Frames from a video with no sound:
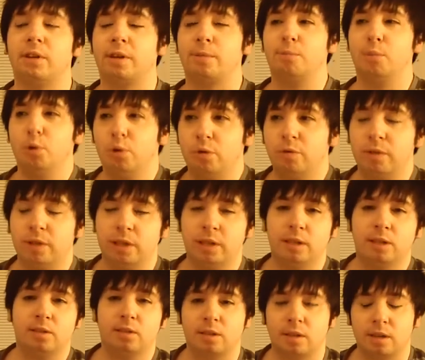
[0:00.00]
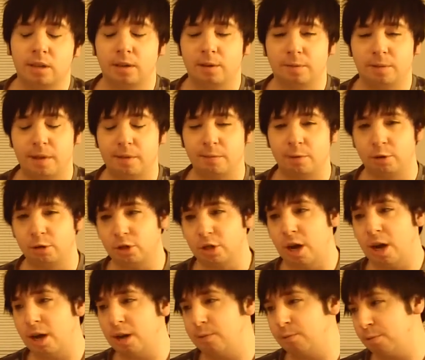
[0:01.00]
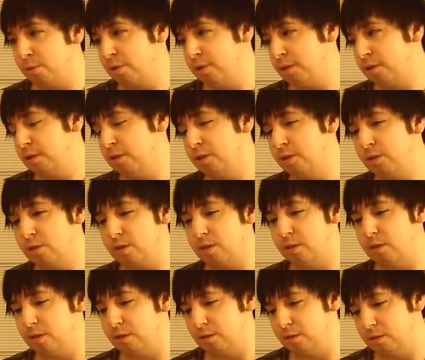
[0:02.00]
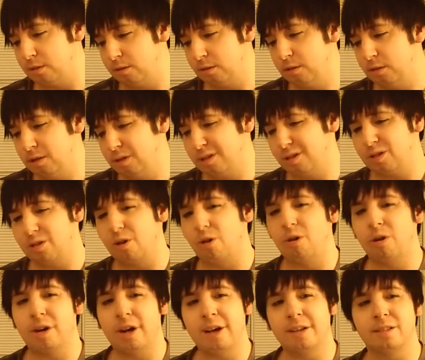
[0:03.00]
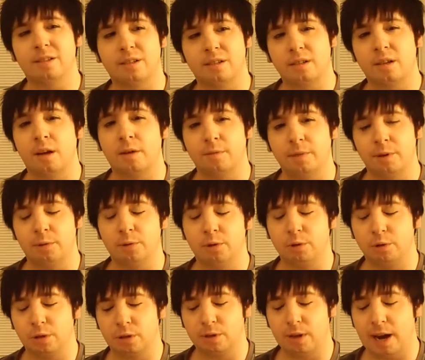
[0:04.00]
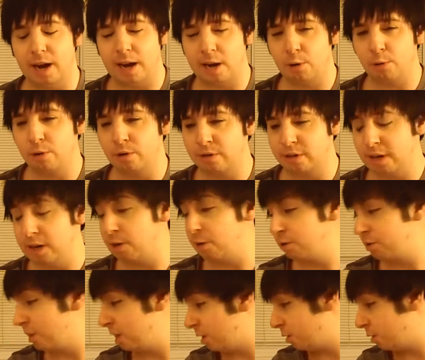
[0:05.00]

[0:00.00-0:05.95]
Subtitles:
like, movies, and then favorite genres, and just all kinds of stuff. No, do this hours and hours and